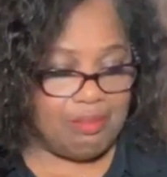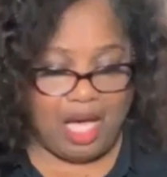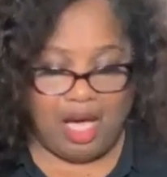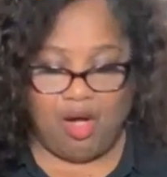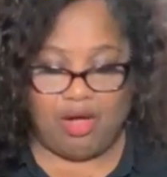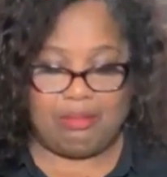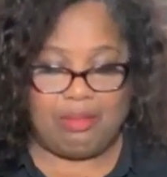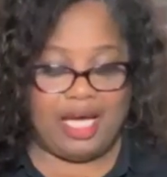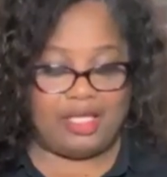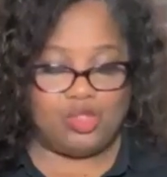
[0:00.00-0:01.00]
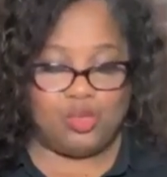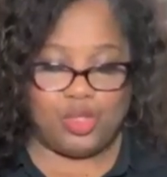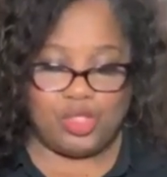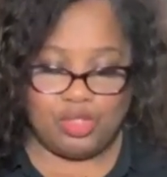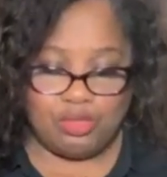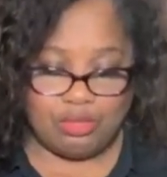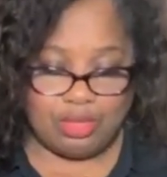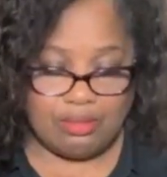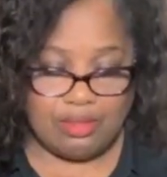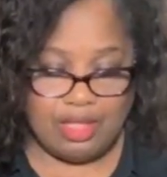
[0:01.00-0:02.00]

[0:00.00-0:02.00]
keep my heart and mind toward you.